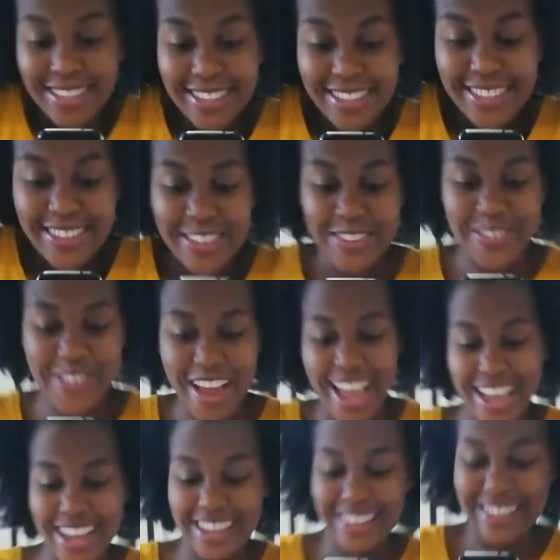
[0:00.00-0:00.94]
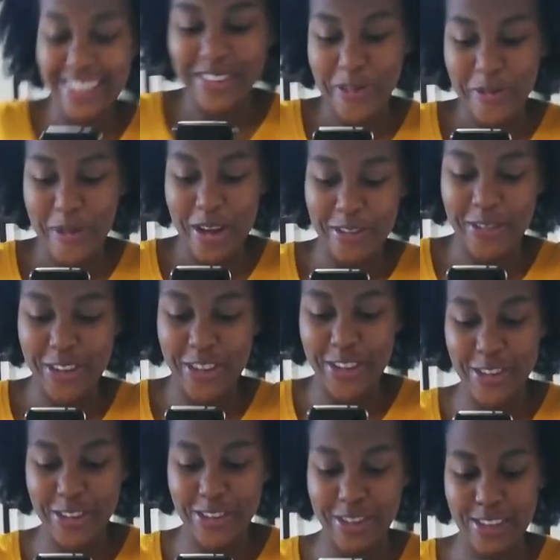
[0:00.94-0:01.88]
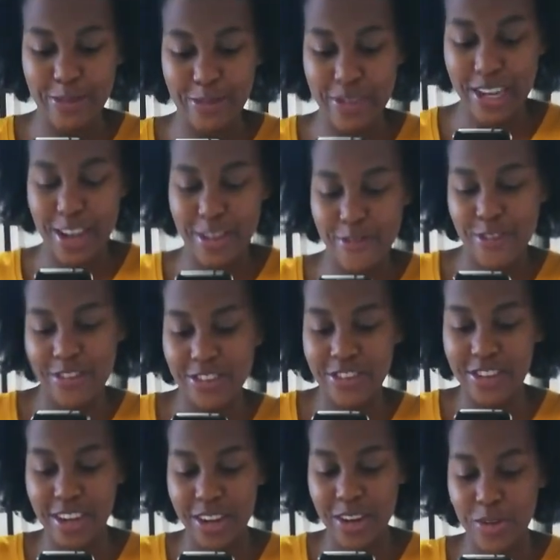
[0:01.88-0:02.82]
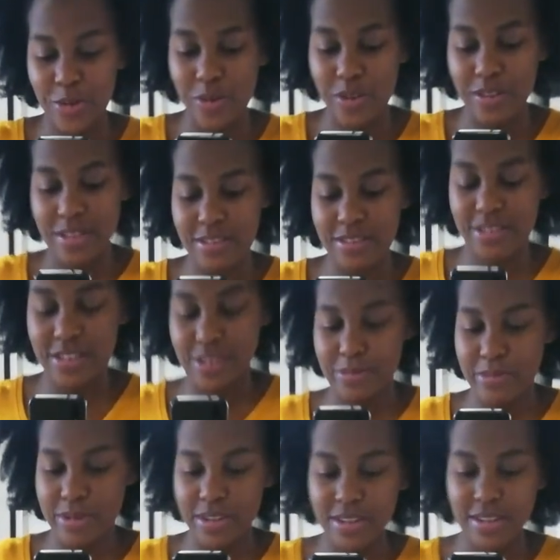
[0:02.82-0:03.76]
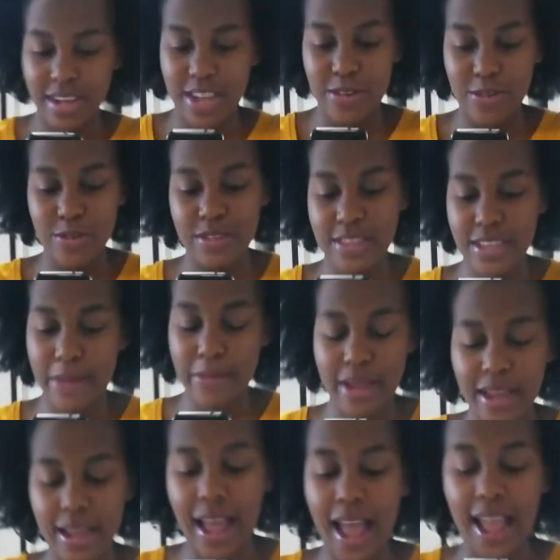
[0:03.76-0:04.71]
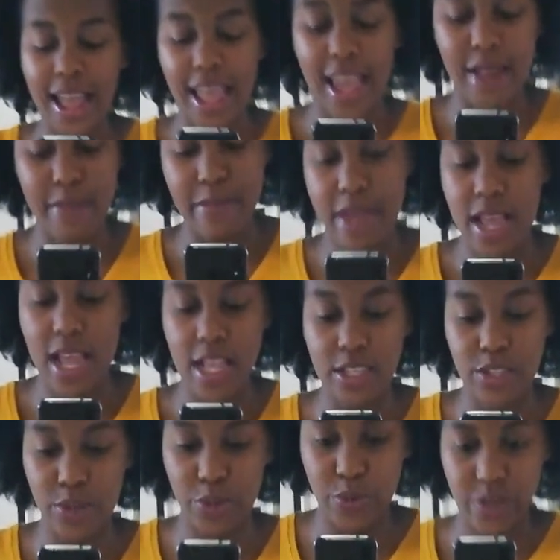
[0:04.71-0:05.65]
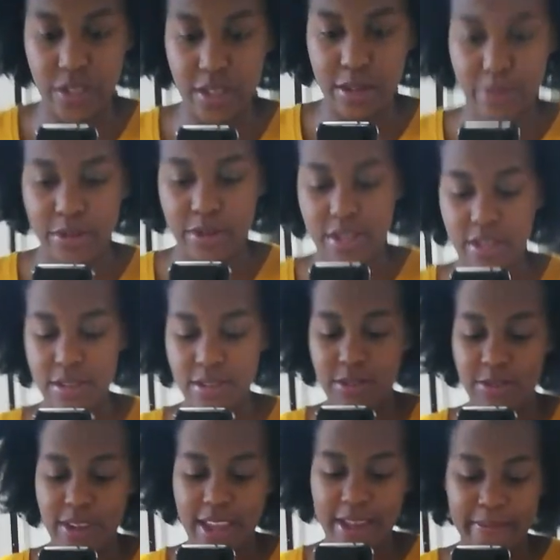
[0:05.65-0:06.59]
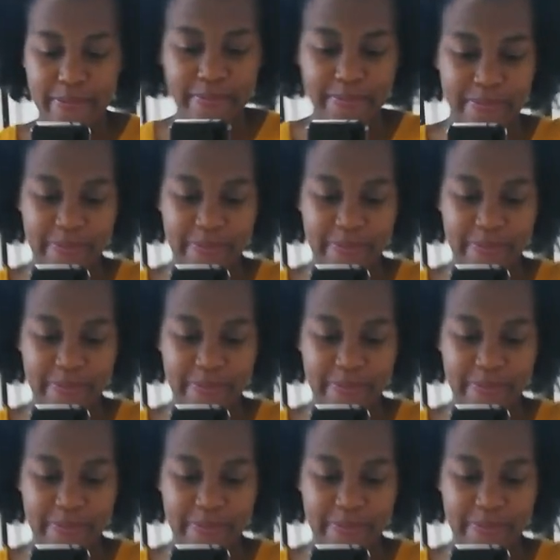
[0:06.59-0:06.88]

So try it, it'll work for you, especially if you're struggling with stomach. I know stomach can be so stubborn. So yeah.